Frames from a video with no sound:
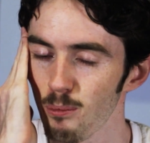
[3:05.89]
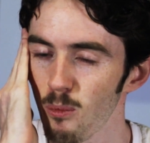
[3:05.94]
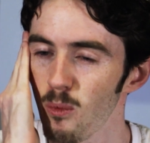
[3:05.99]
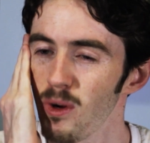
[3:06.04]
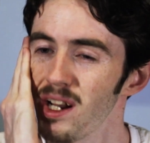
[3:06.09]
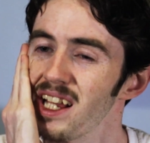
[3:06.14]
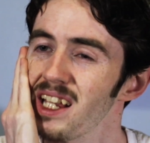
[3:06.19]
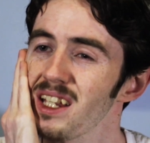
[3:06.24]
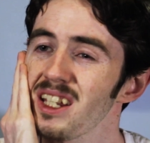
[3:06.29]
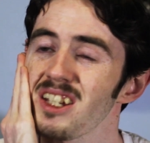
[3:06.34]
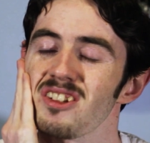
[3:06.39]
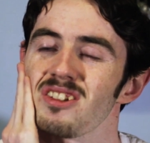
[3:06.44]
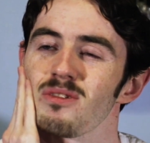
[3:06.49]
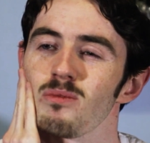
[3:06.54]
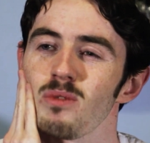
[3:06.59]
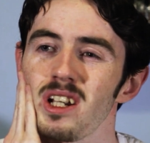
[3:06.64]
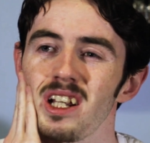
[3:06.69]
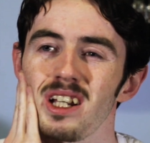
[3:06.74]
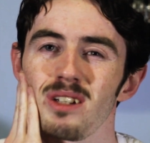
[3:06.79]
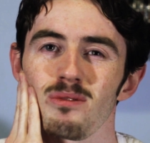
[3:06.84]
When I
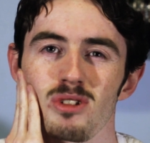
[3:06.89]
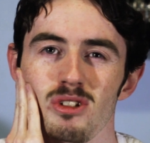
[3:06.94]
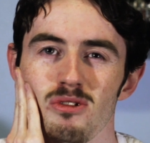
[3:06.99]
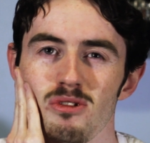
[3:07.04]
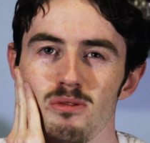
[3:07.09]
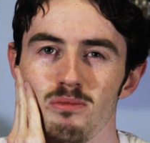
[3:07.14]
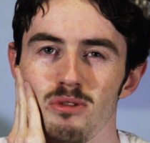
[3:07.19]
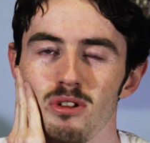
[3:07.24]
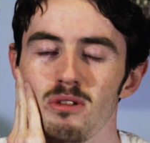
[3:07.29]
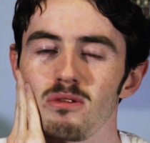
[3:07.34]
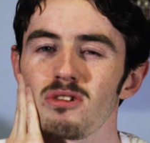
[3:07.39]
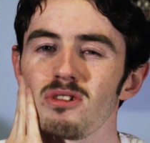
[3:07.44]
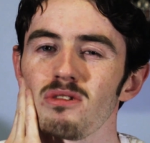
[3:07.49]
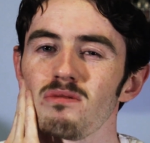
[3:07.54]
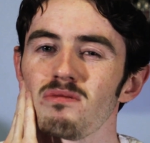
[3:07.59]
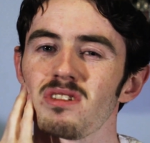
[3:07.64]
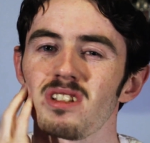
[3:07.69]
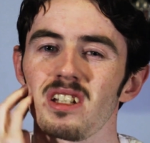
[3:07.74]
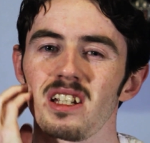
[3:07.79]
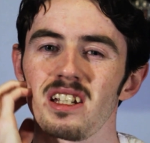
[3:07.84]
was using Pro
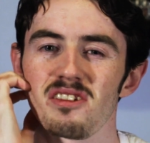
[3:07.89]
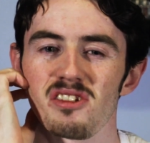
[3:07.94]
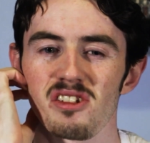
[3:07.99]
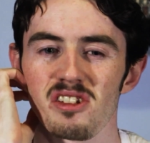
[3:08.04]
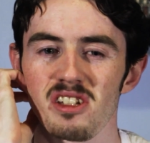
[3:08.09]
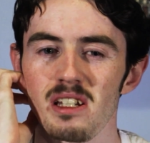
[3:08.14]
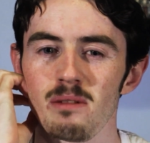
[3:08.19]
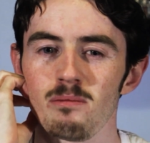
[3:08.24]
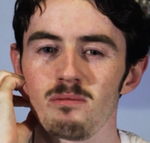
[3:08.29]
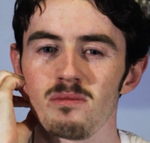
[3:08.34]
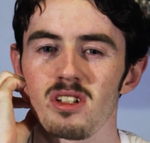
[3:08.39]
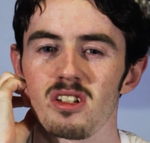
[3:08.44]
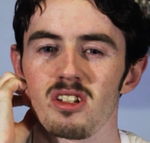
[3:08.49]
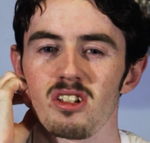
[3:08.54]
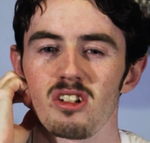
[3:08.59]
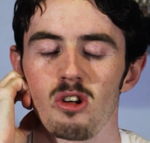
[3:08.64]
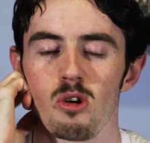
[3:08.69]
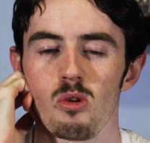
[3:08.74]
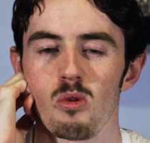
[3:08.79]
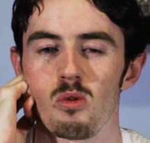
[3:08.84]
Tunes, it seemed
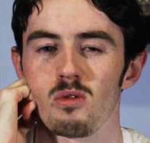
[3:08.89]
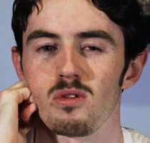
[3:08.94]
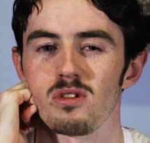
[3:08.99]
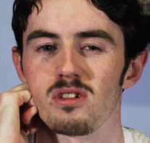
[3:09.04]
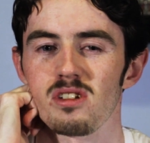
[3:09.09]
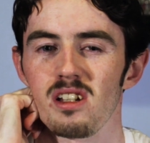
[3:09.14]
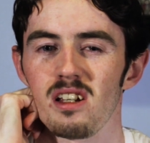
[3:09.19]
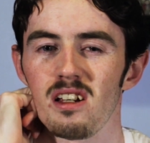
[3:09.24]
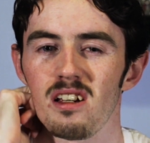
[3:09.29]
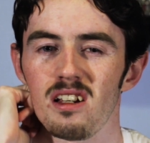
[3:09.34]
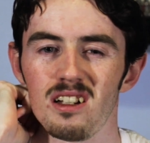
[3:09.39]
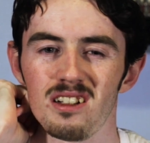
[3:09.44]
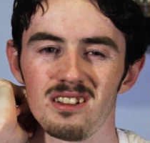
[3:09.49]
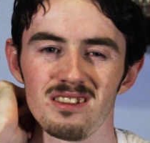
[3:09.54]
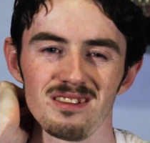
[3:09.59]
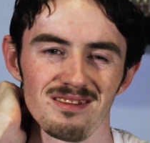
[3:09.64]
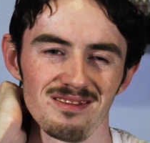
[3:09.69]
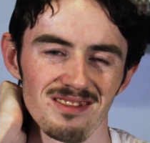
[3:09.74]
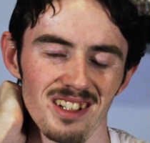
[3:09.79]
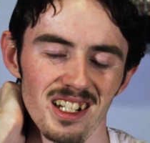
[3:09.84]
to cause,
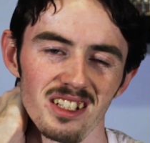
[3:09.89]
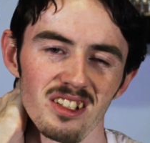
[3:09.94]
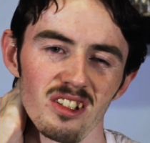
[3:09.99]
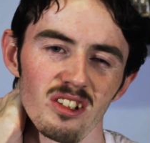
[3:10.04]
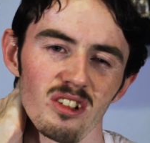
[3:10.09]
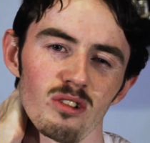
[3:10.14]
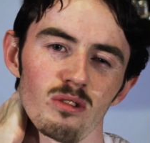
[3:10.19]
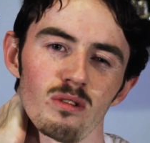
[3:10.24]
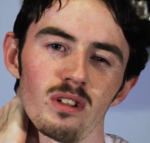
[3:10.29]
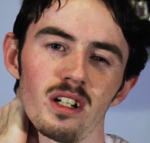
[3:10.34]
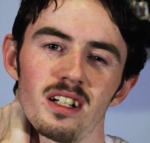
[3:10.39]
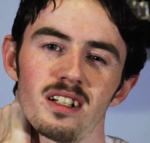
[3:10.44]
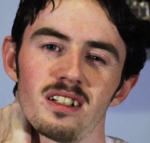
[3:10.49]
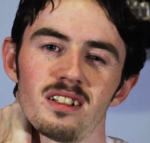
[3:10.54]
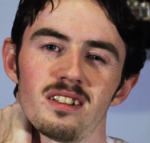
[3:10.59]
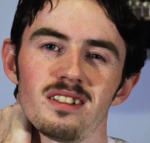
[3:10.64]
I don't know,